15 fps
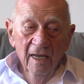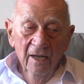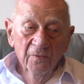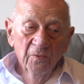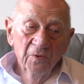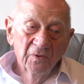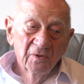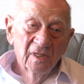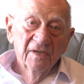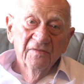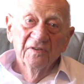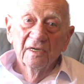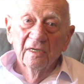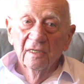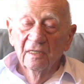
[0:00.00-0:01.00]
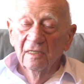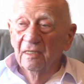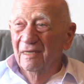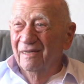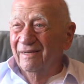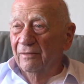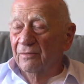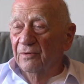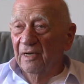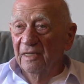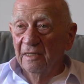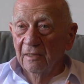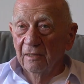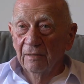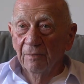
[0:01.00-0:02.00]
And we were living in a
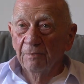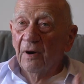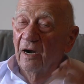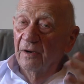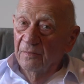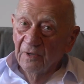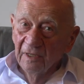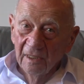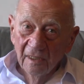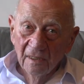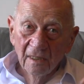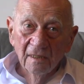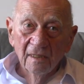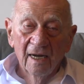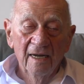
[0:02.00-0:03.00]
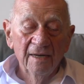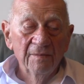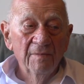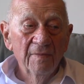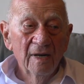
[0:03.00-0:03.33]
rented apartment at the time.